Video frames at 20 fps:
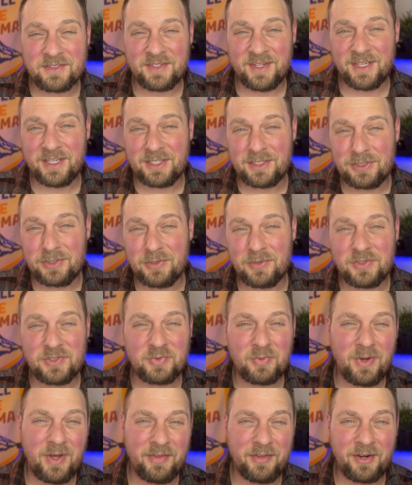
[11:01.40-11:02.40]
that they can use
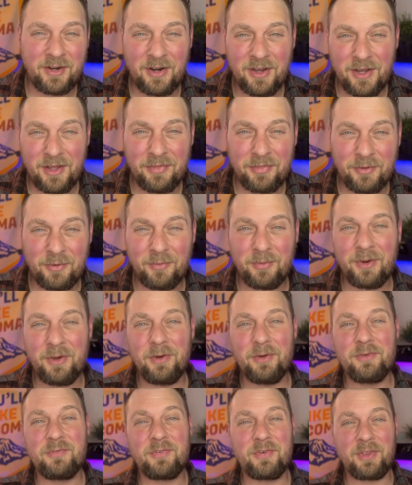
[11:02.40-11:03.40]
while they're on the
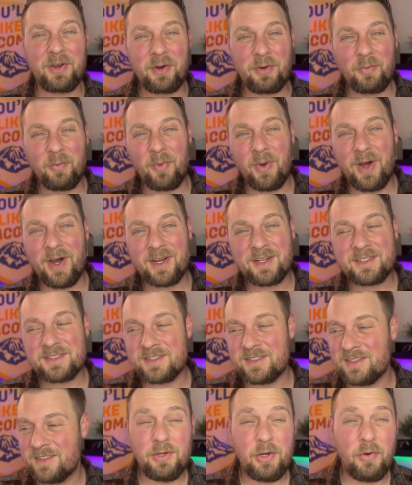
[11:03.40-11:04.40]
road for their walks.